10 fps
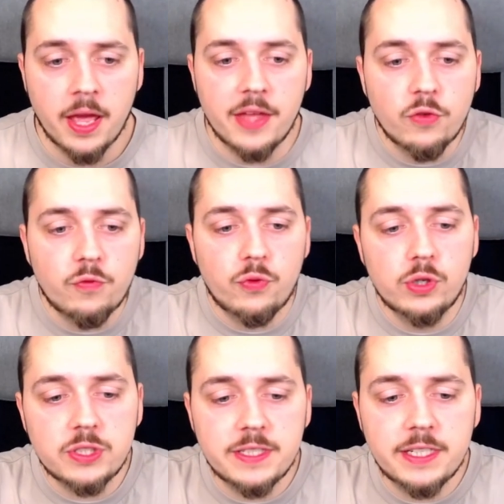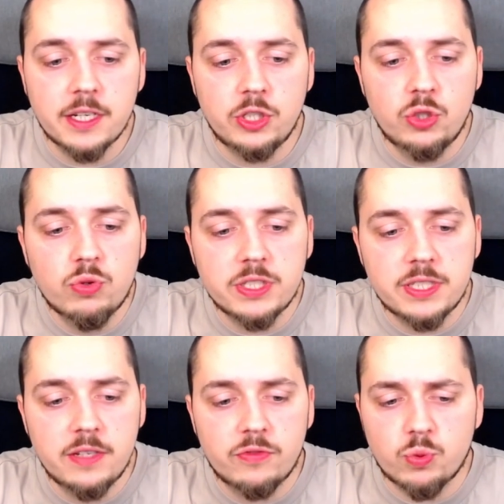In the first tier, you
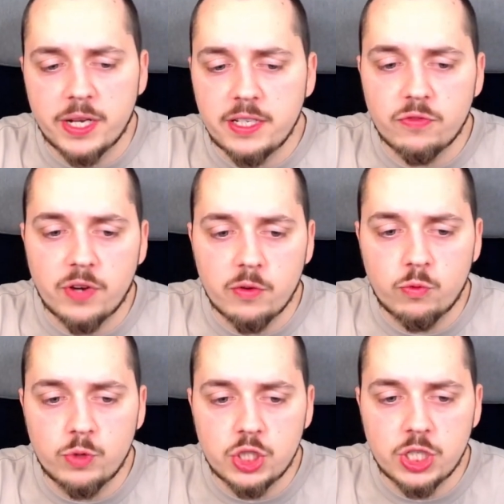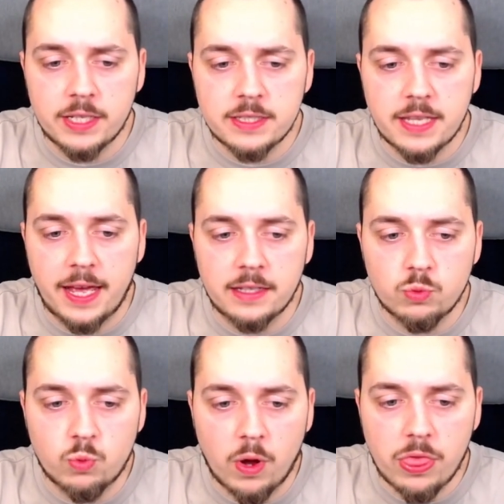receive 25 witch heads
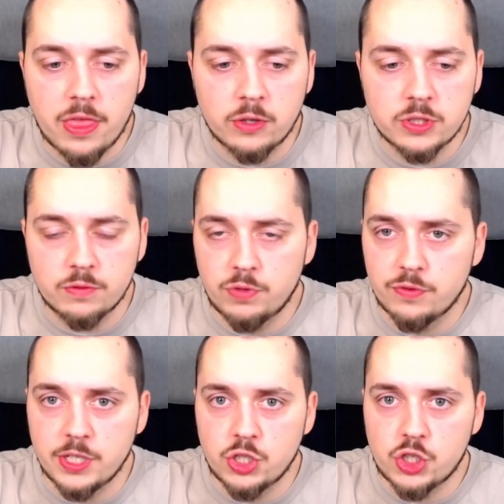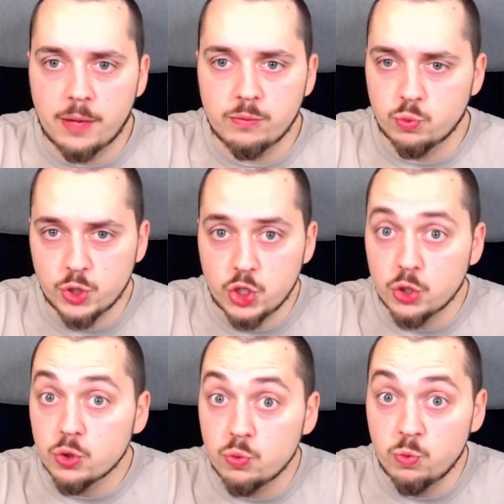and 1050 gems, which you
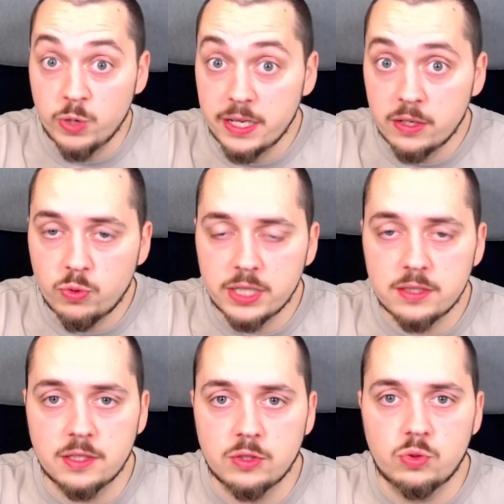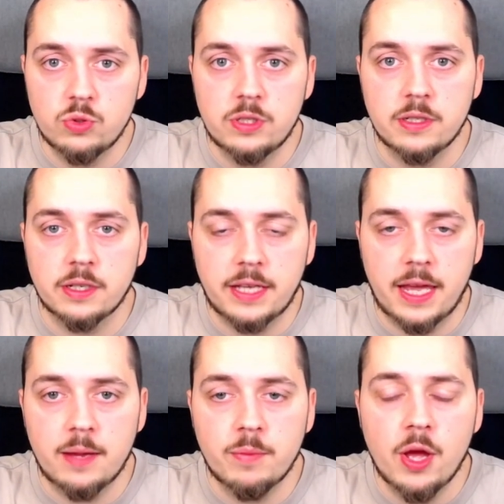could reinvest into the
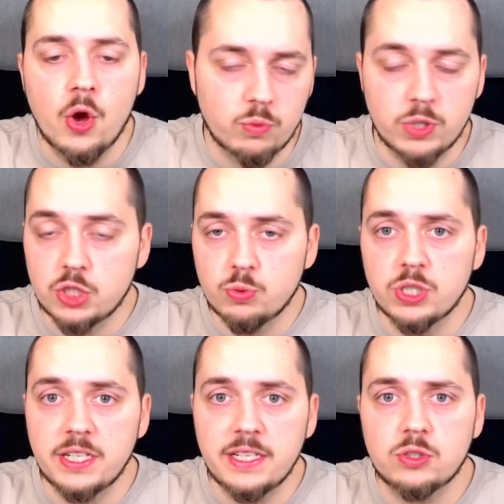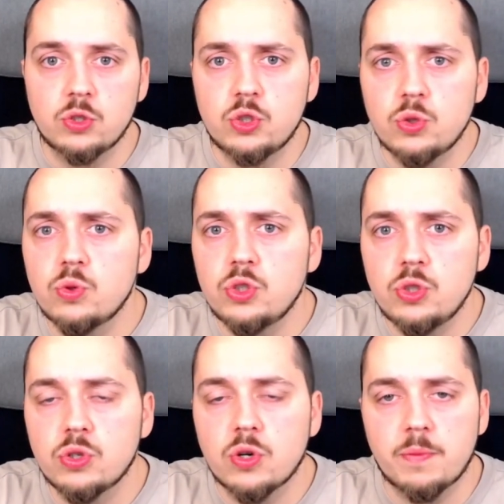game, which would lead to 2
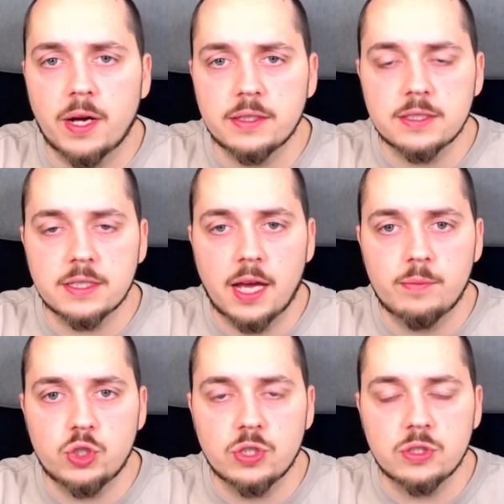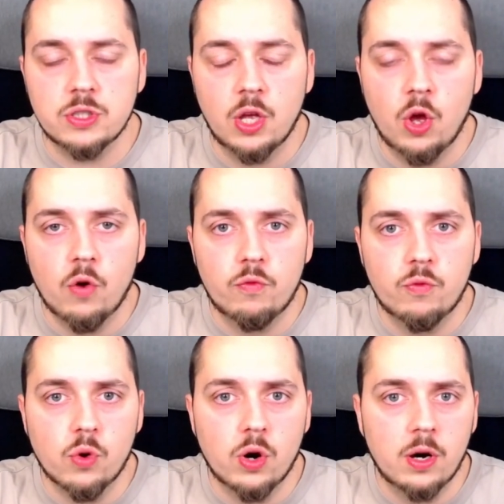new commander sculptures
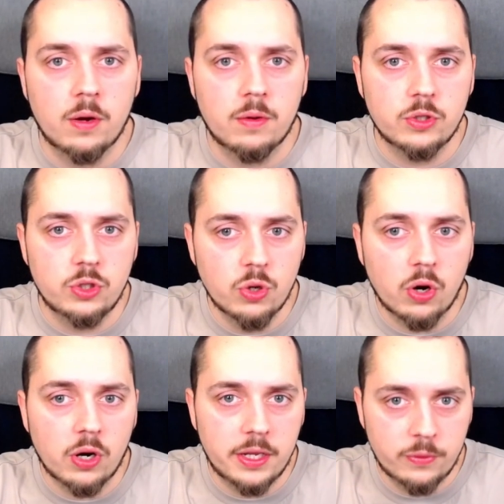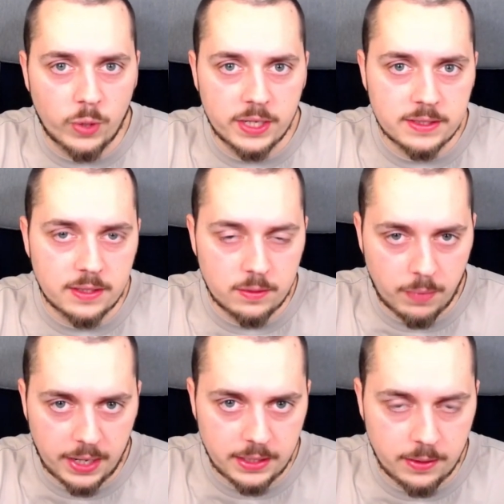for your invested
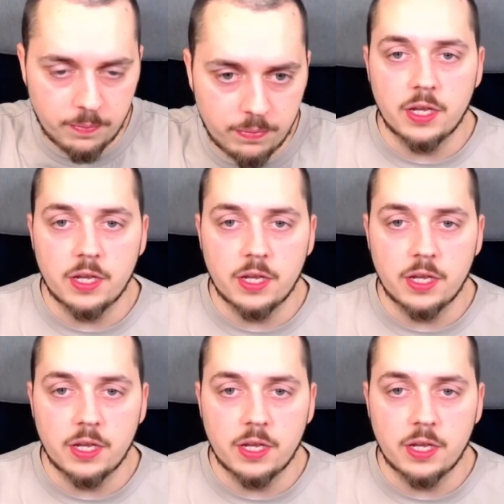money.